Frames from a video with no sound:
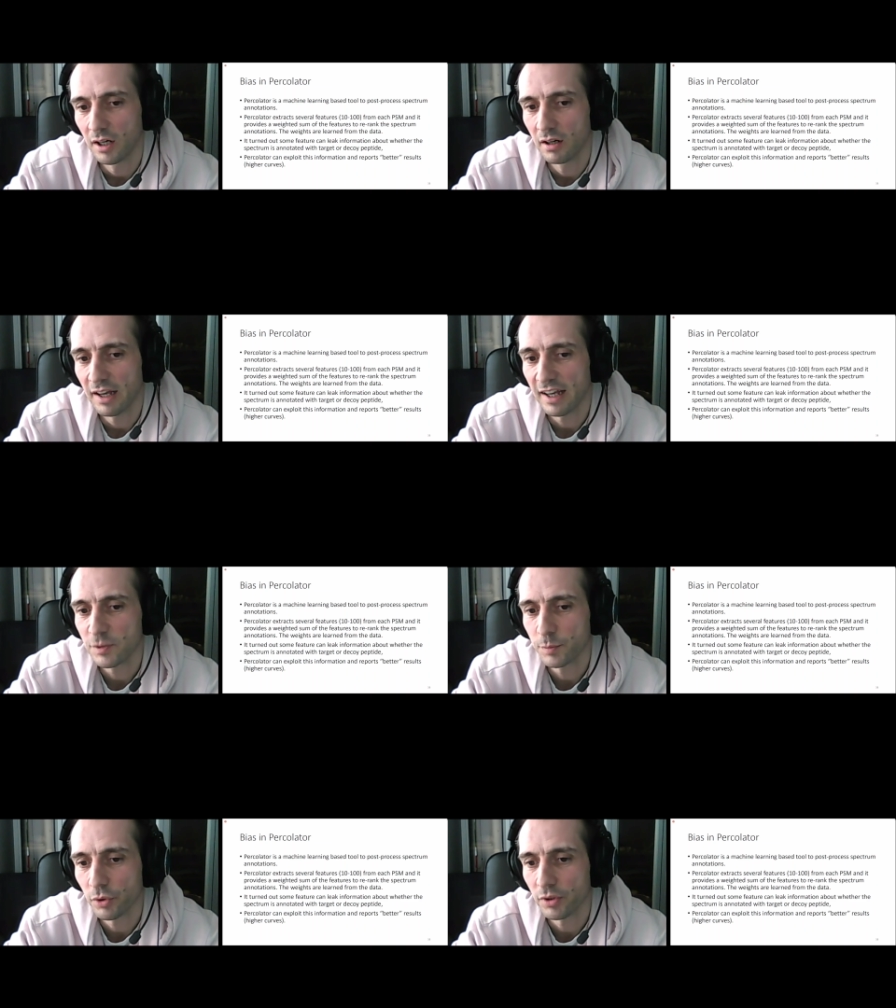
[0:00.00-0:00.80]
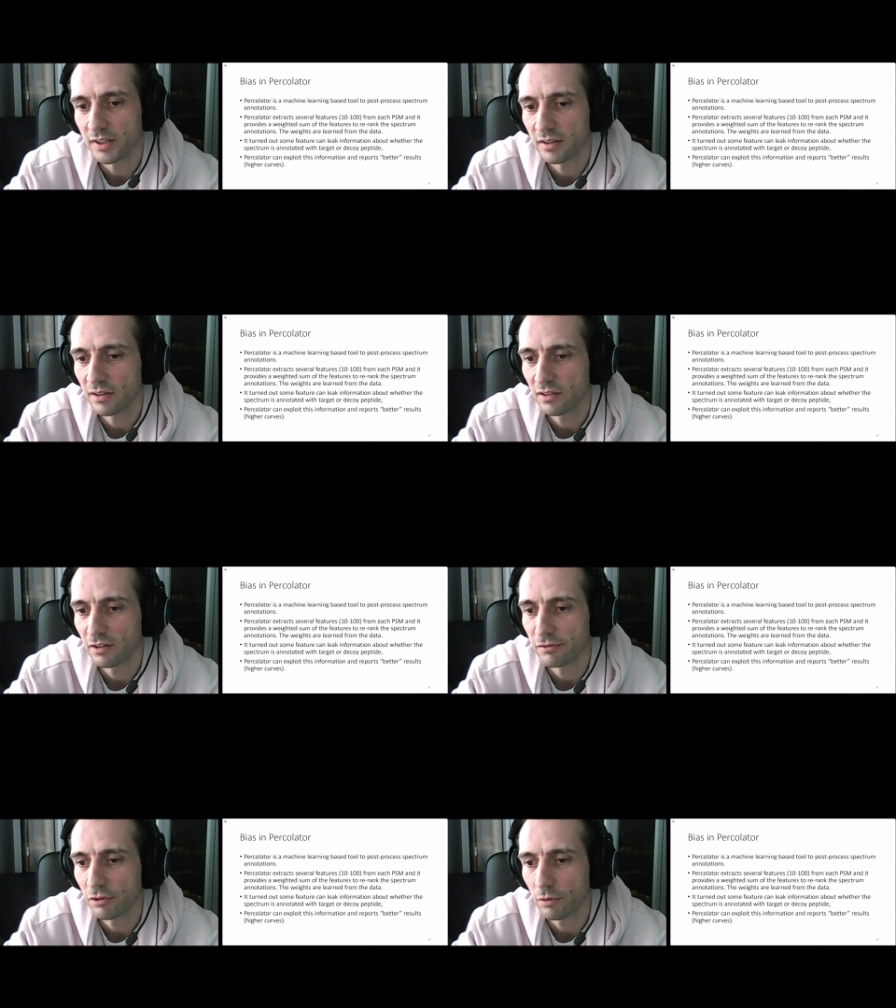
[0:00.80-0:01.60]
exploited this
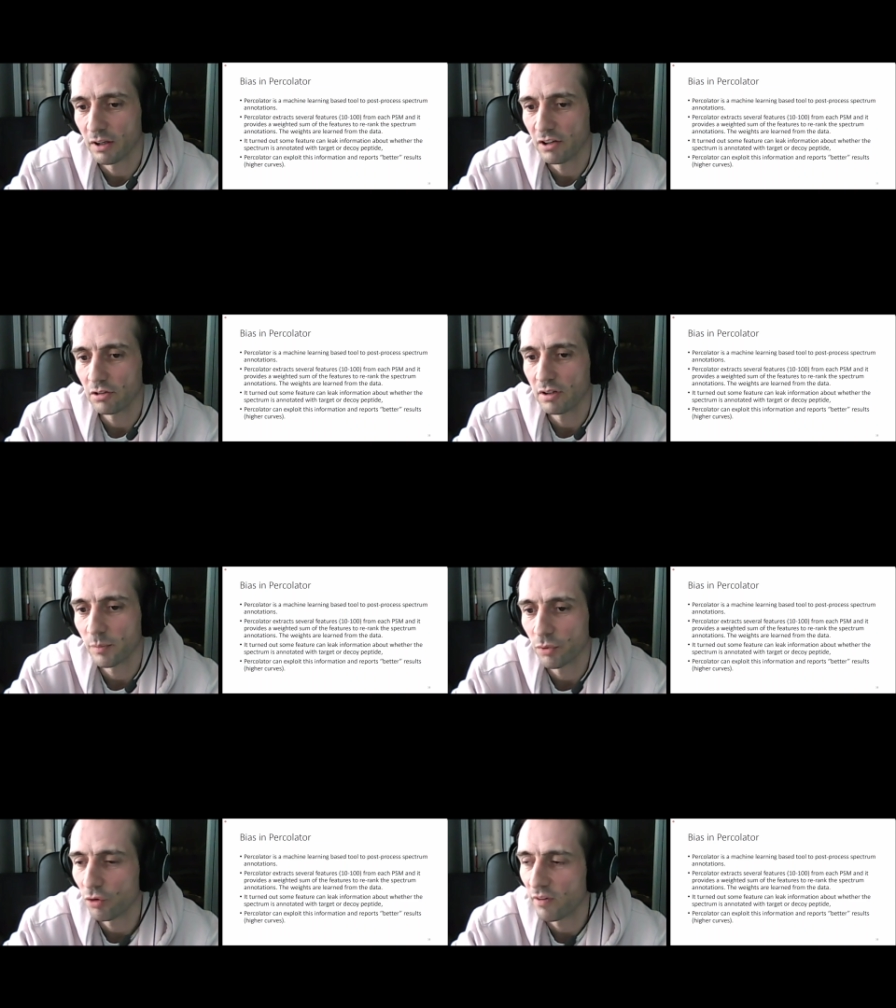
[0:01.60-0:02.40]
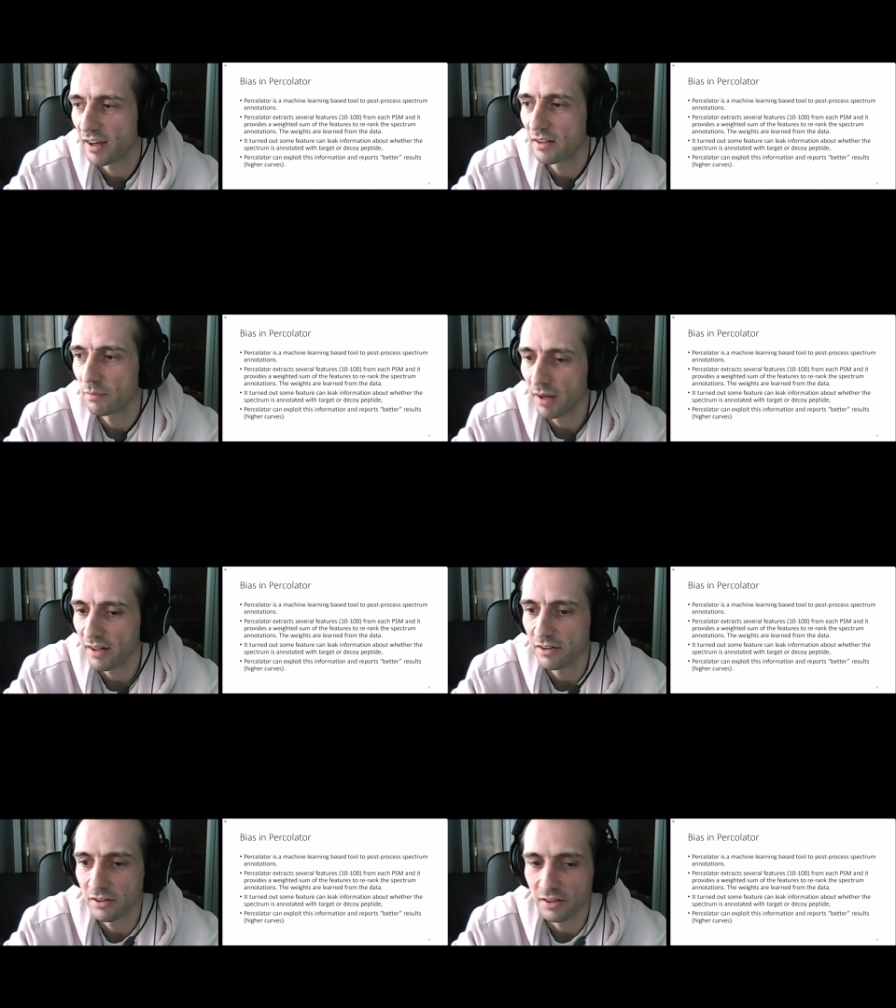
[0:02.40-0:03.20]
information and provided
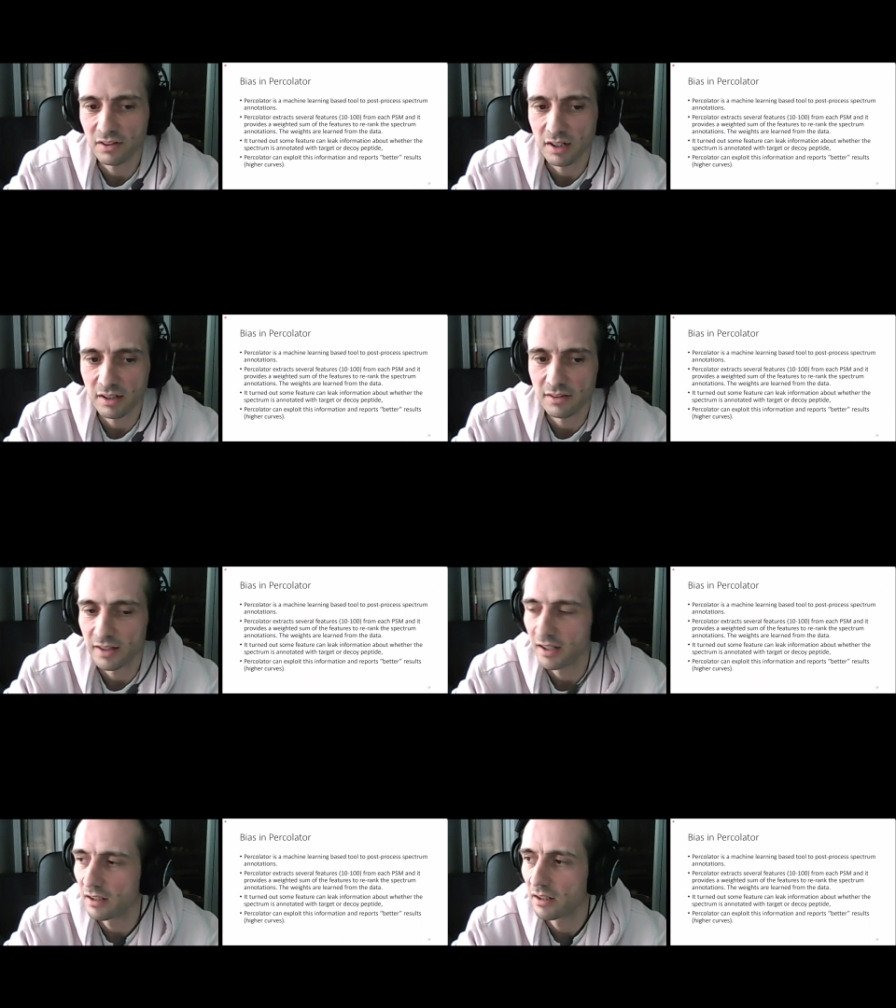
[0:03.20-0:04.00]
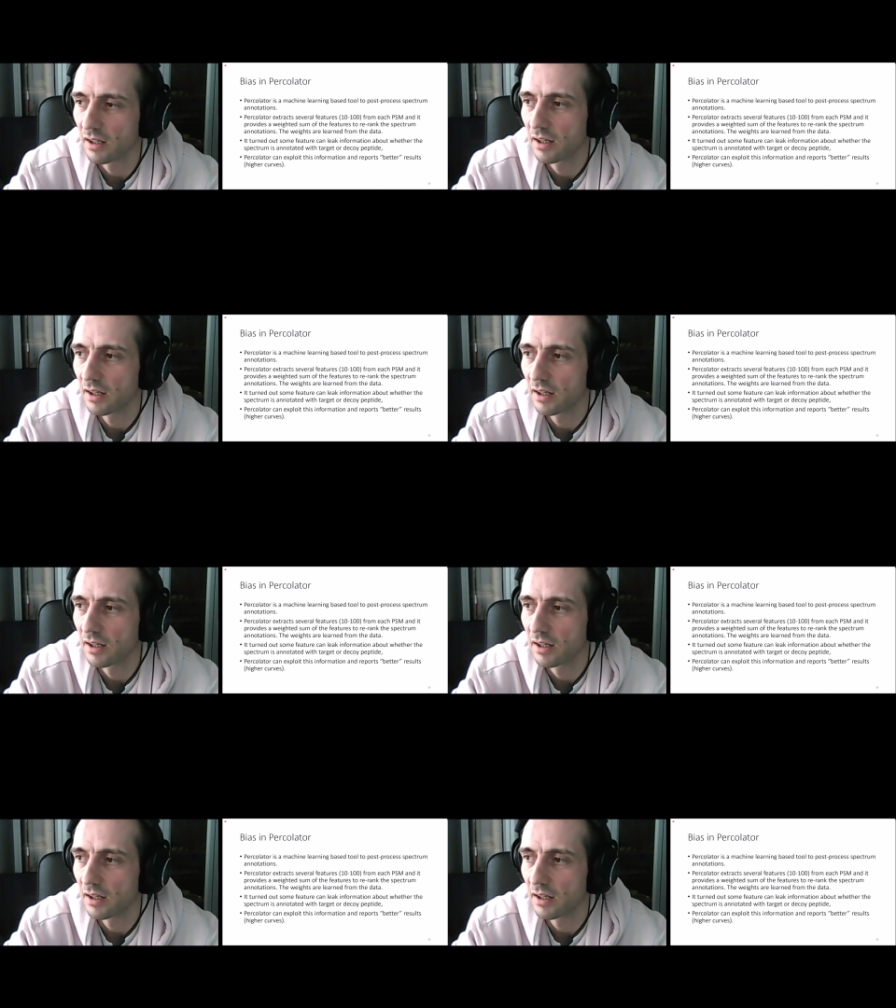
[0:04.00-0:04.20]
better results than